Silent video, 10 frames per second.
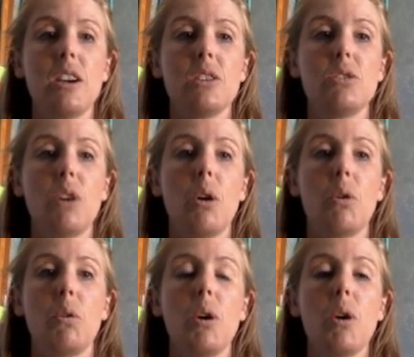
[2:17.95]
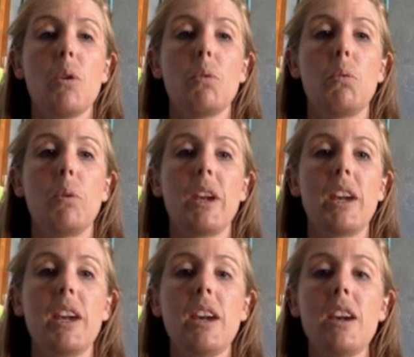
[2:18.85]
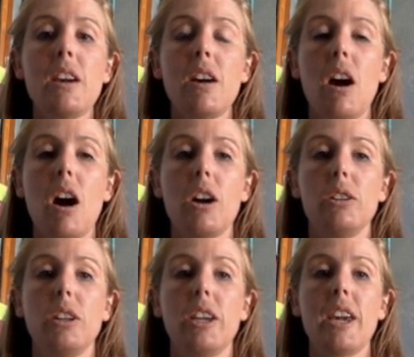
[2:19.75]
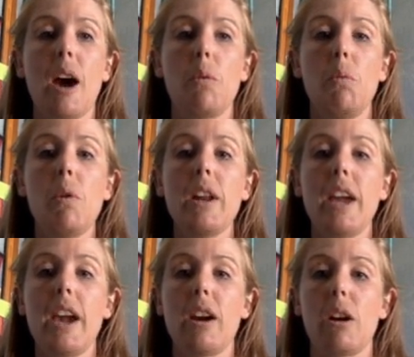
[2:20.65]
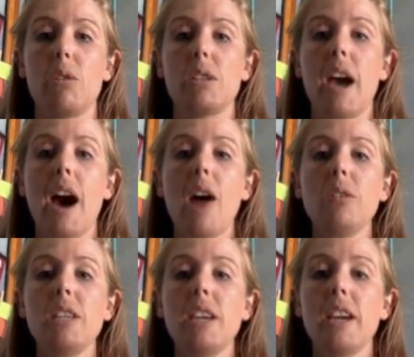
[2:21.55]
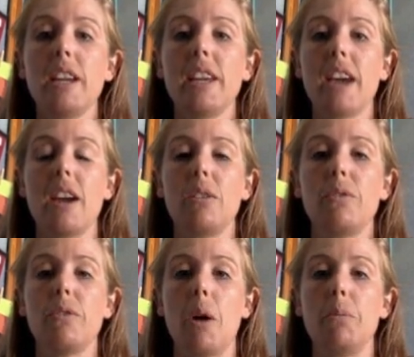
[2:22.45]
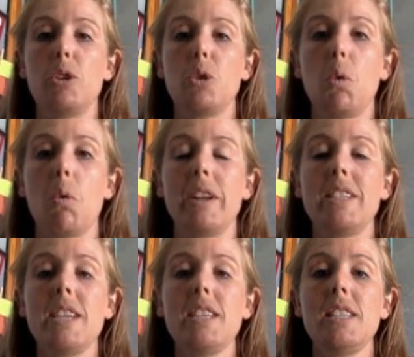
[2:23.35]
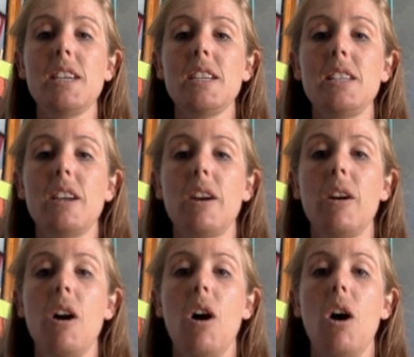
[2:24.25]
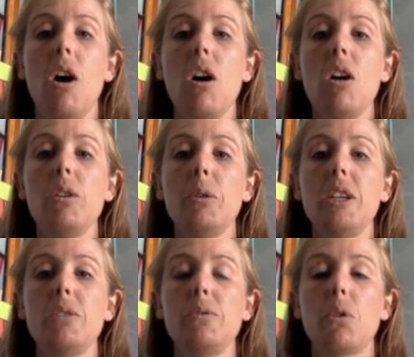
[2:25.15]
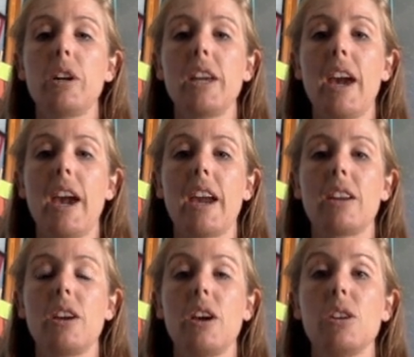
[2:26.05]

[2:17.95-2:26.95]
So we are looking at what arrows. How is he going to get from 26 here all the way to 48?